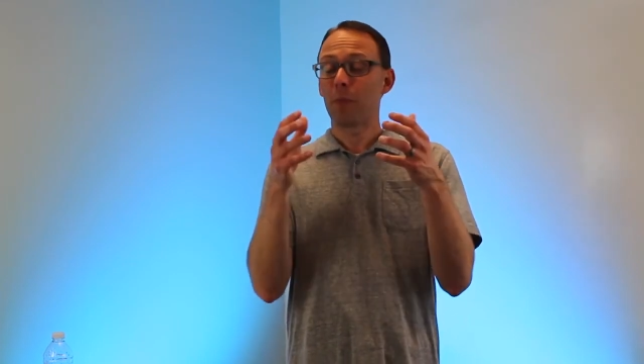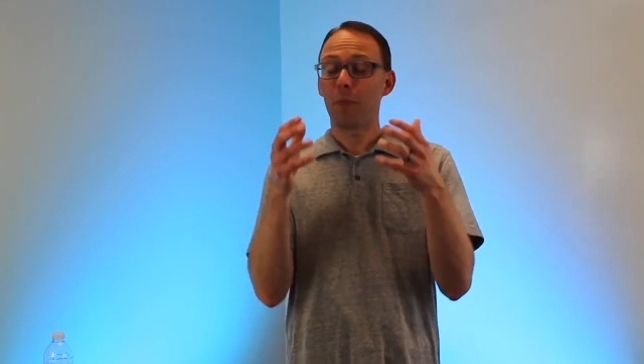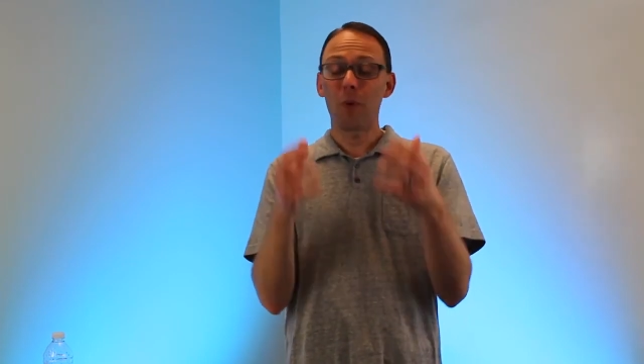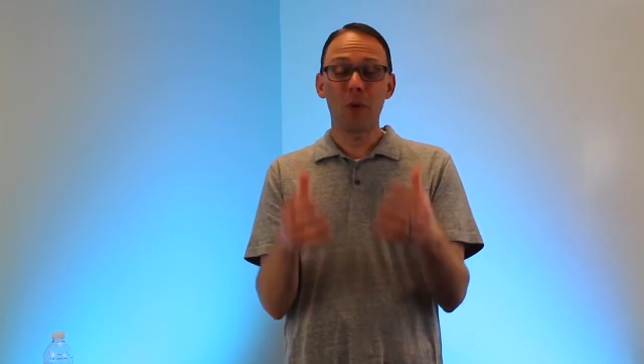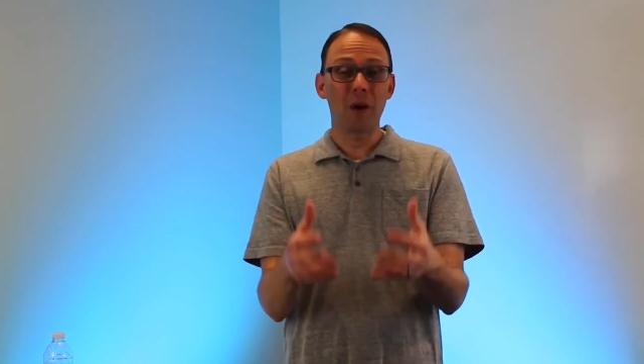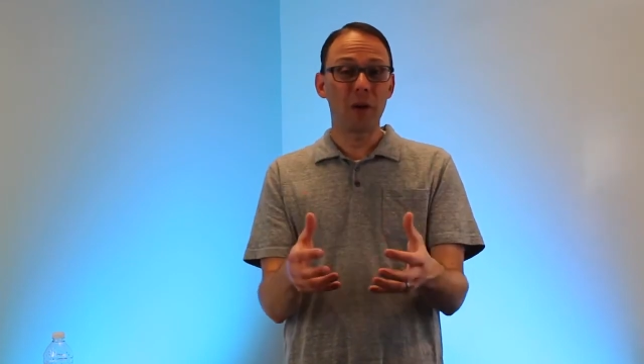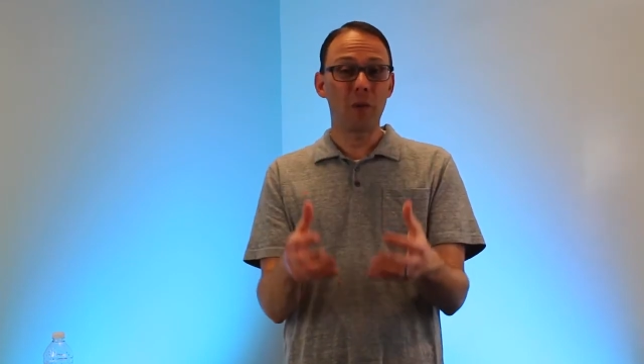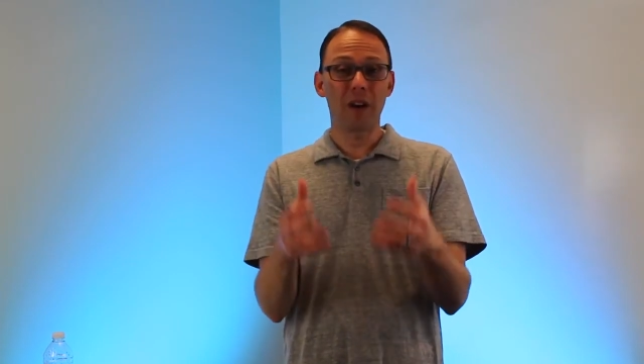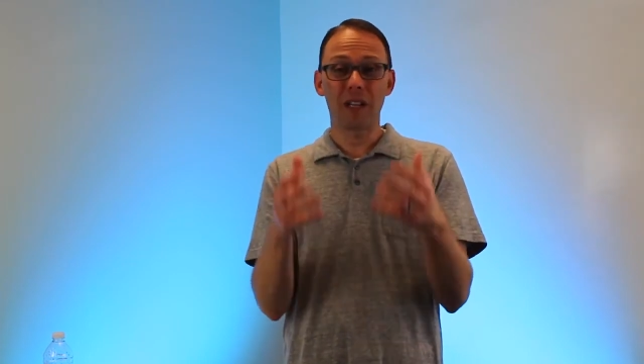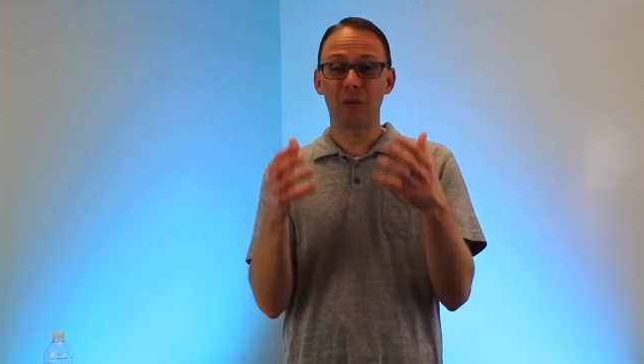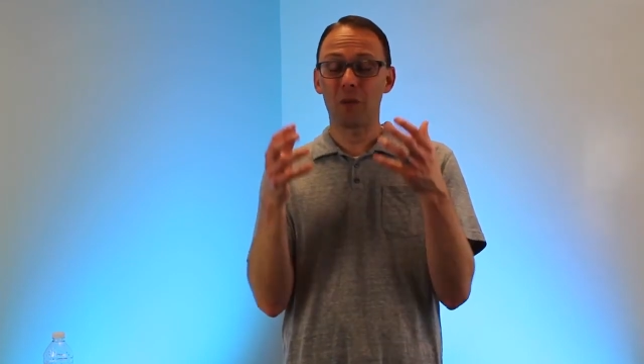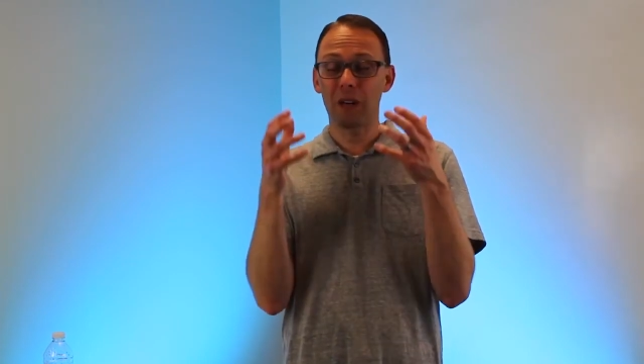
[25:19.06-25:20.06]
boy,
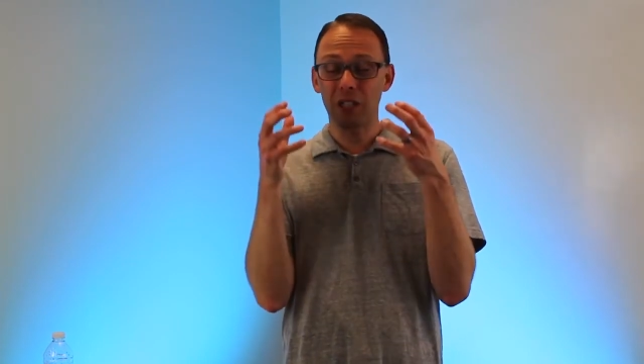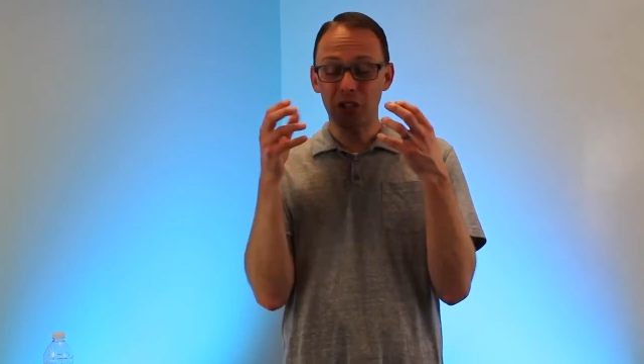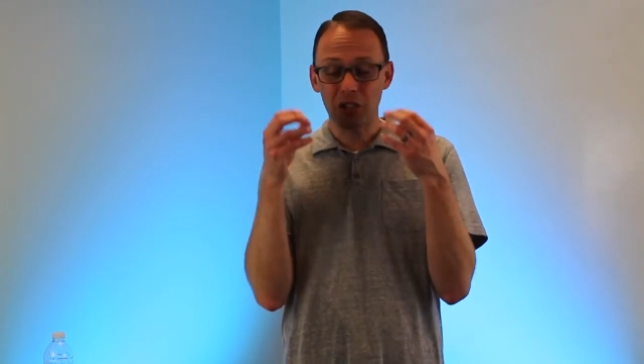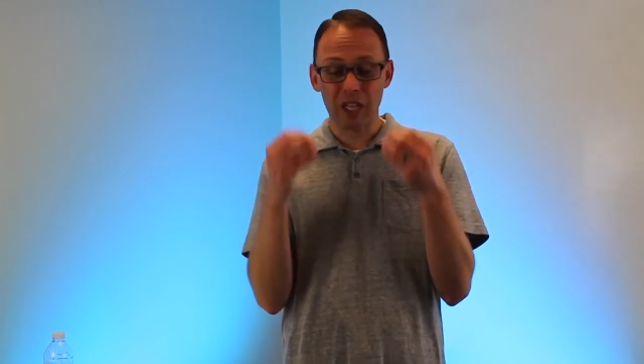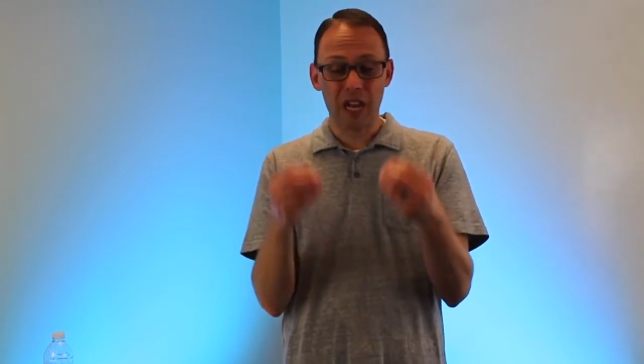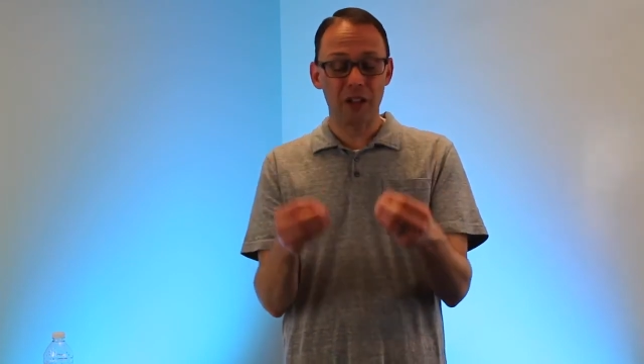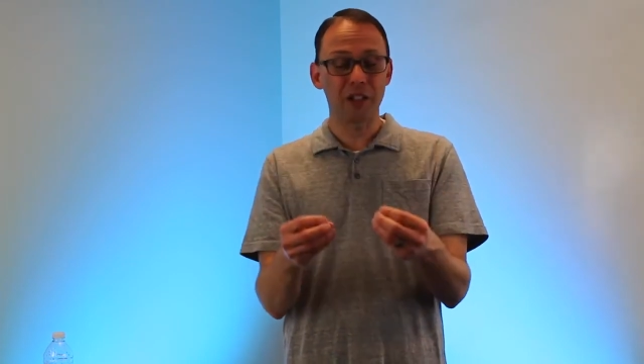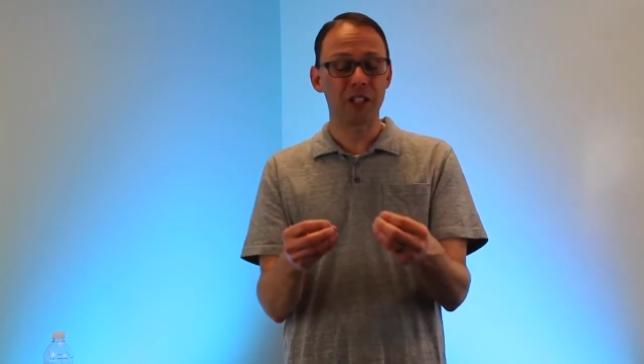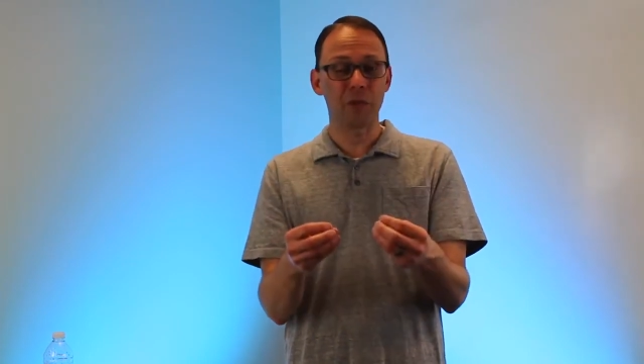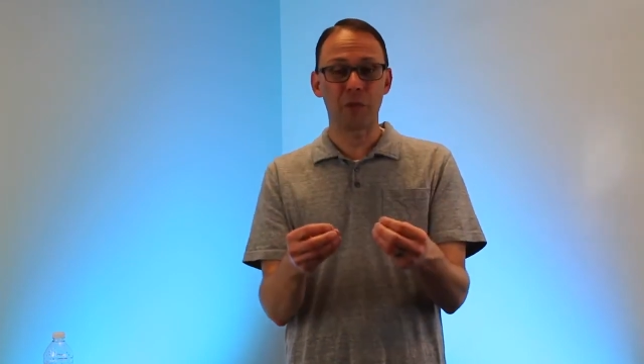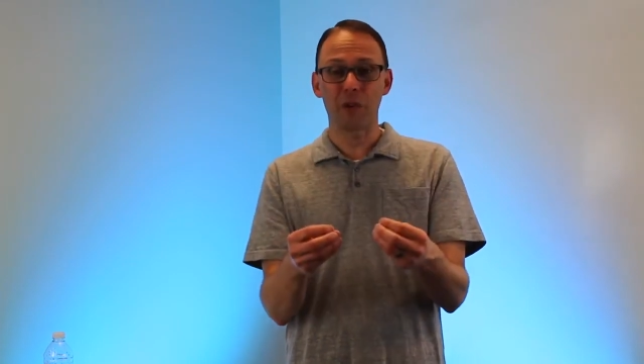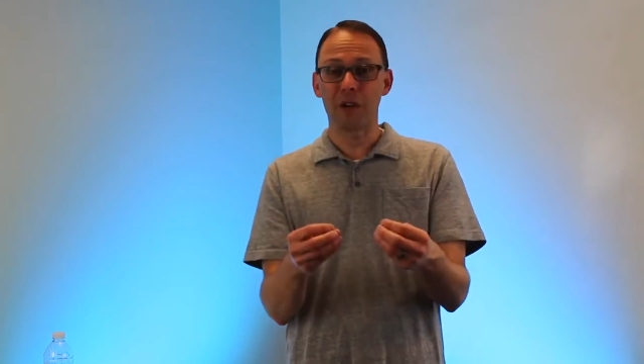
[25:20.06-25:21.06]
what a
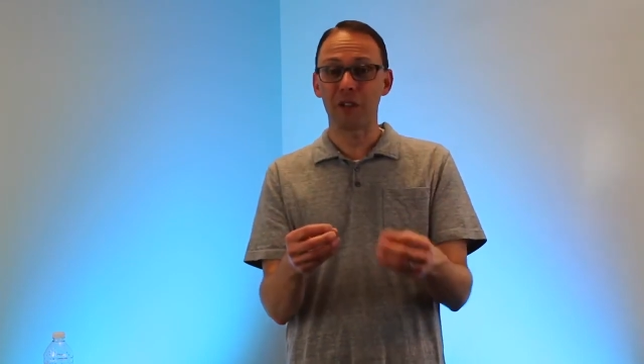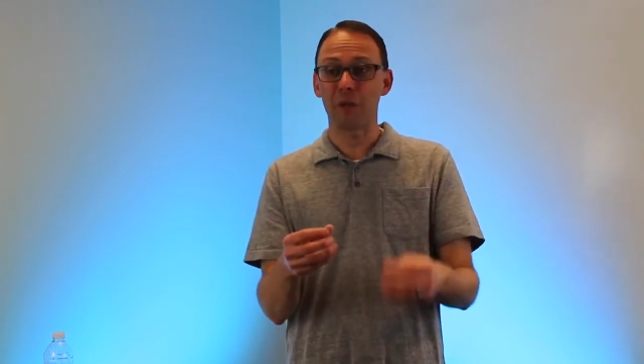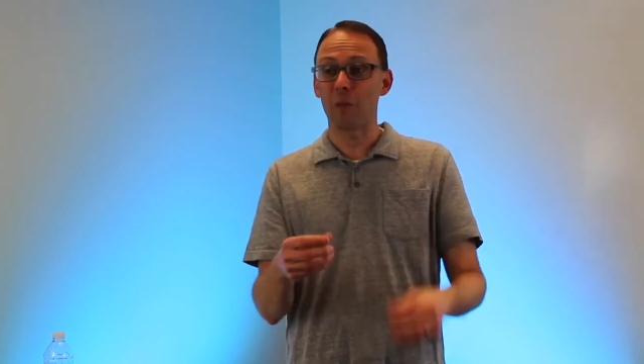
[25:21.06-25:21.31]
challenging world